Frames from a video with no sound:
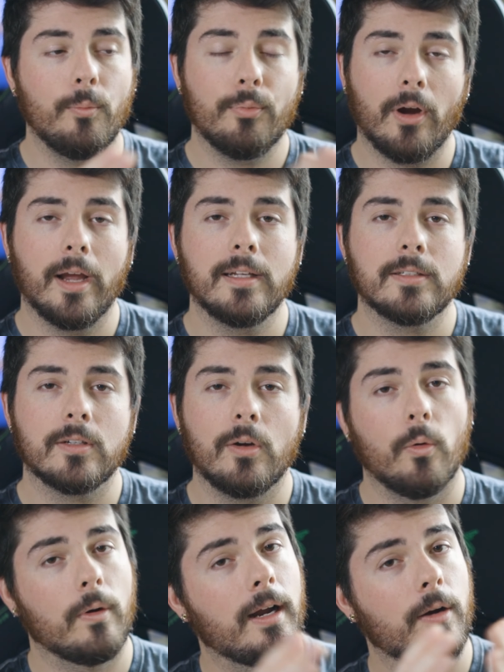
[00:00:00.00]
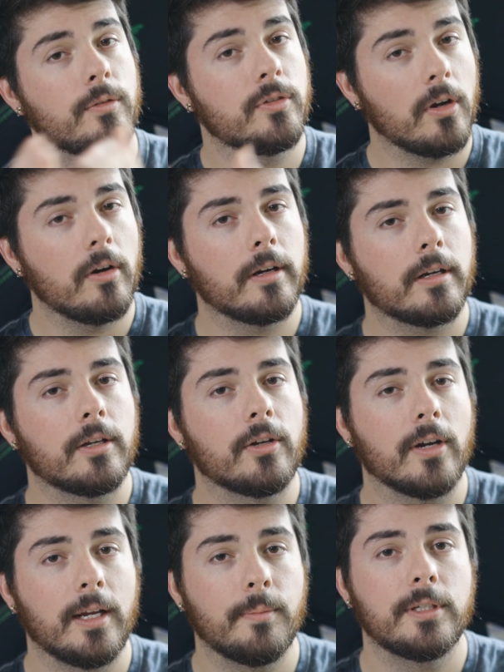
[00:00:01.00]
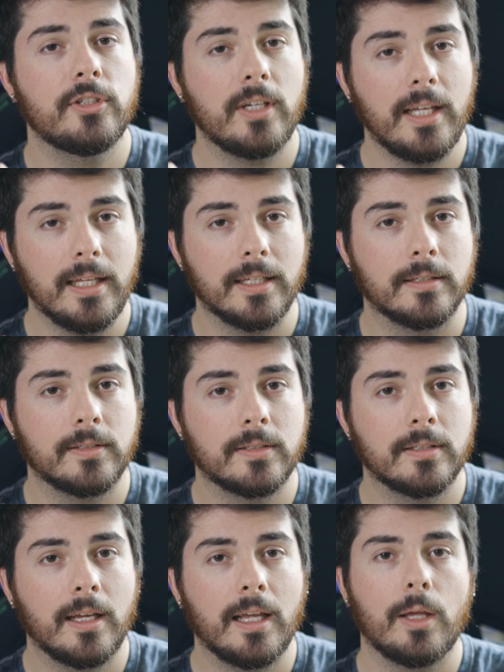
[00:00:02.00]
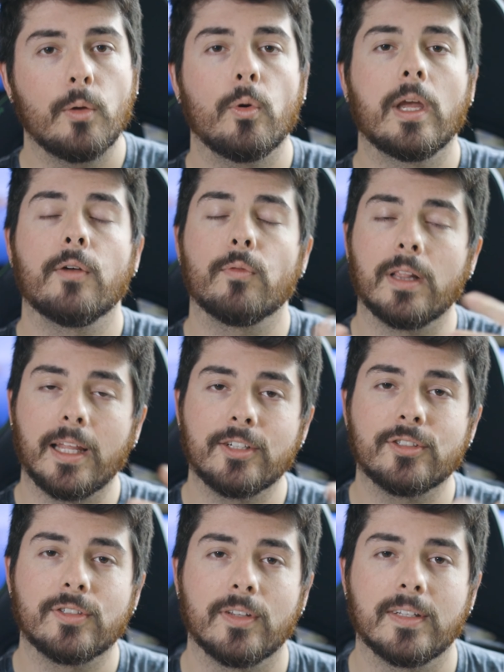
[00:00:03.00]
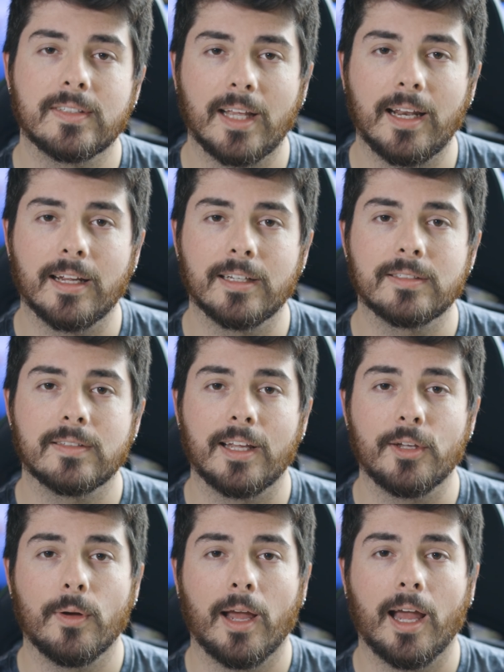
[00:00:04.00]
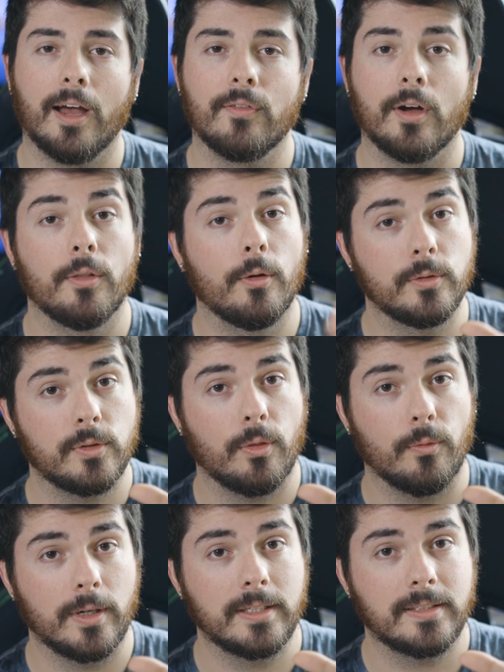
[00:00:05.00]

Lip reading: bright or how dark your image is in relation to the settings that you have on those three